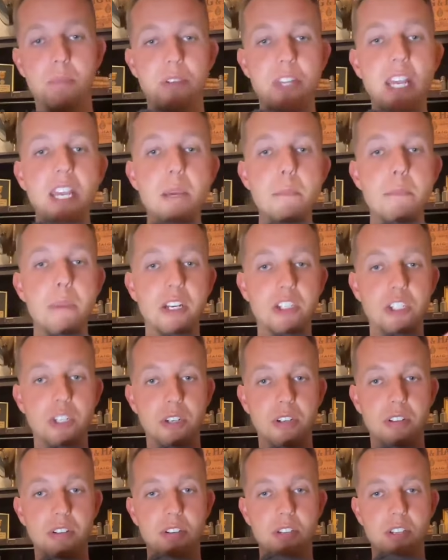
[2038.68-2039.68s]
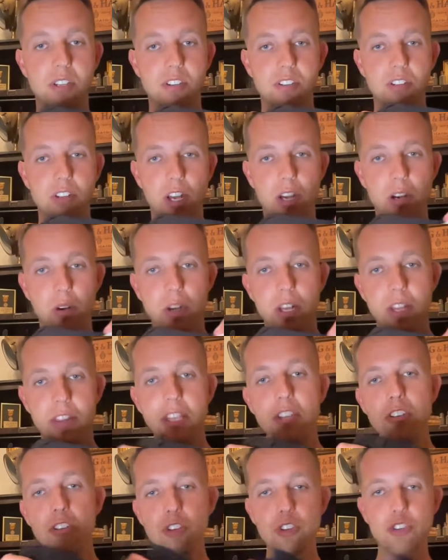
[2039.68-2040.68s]
taking pictures. So
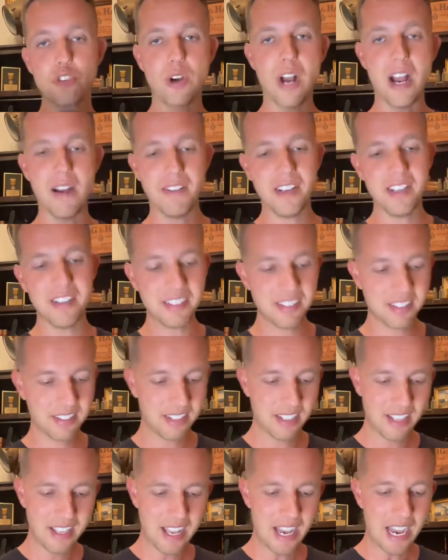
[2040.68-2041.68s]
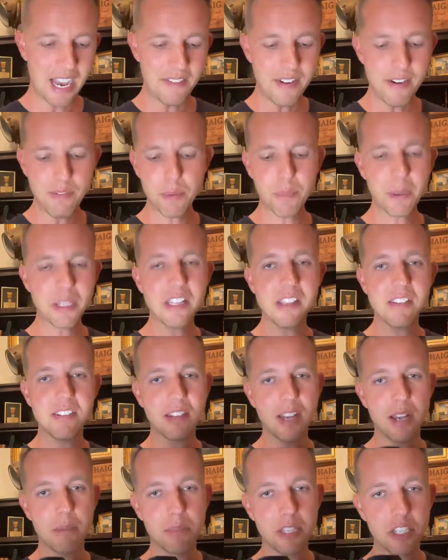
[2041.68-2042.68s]
these are Dravas. I've never picked
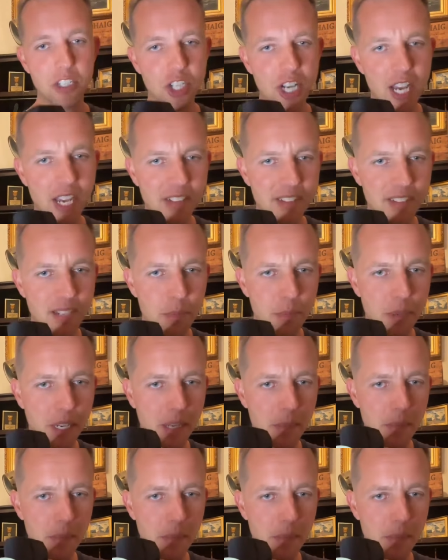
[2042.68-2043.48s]
these up. The chat said pick